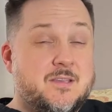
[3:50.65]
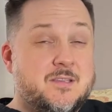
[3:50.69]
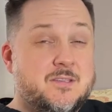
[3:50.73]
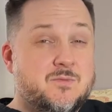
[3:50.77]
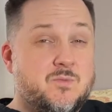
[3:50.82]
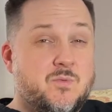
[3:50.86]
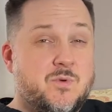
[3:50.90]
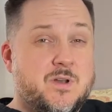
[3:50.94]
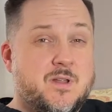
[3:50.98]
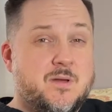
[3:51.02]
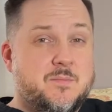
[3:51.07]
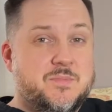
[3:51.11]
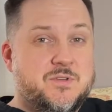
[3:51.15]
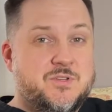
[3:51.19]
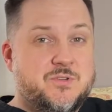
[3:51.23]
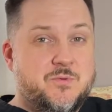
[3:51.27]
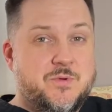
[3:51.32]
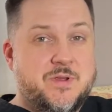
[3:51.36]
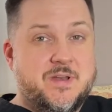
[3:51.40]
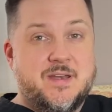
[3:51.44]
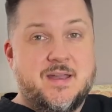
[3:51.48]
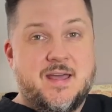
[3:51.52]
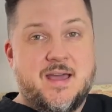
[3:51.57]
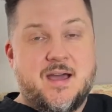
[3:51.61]
what I'm
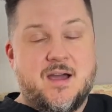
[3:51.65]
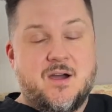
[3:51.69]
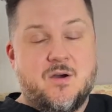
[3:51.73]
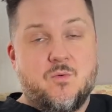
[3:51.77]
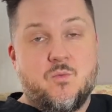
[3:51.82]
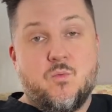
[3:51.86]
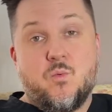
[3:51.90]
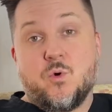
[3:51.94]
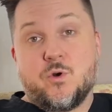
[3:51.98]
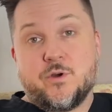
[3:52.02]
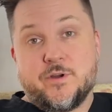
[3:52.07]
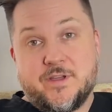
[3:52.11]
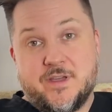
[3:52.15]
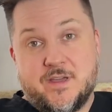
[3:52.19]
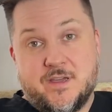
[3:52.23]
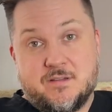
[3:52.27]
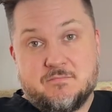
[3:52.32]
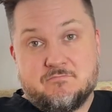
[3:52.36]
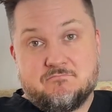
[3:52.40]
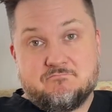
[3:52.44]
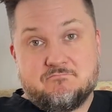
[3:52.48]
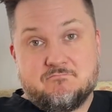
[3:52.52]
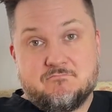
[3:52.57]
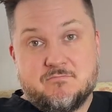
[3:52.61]
doing now working?
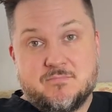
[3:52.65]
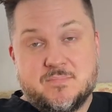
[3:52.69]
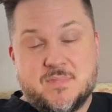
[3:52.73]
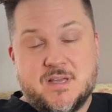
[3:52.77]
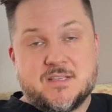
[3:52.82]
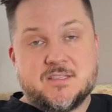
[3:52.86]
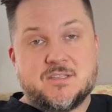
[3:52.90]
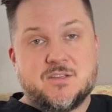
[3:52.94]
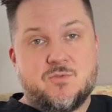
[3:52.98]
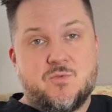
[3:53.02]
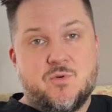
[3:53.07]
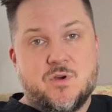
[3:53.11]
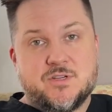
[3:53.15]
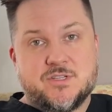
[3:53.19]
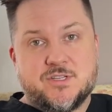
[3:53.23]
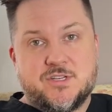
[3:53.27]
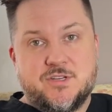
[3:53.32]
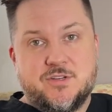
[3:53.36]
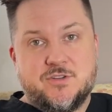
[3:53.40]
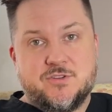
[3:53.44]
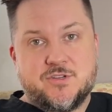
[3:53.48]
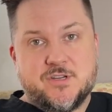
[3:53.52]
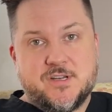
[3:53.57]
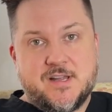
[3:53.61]
That's a question
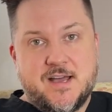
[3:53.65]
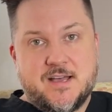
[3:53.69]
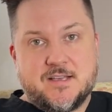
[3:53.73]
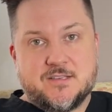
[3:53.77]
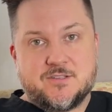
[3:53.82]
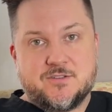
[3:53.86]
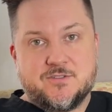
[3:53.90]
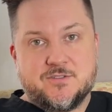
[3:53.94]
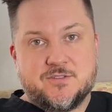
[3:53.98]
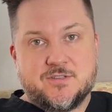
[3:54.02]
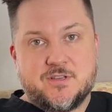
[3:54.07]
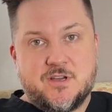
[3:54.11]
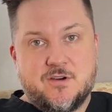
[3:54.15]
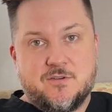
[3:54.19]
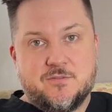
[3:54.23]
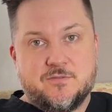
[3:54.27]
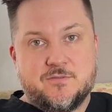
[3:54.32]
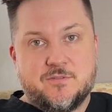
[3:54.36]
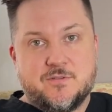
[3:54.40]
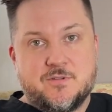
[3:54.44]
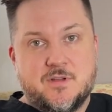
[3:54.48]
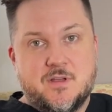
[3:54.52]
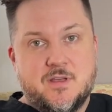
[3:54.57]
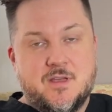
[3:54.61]
you should ask yourself.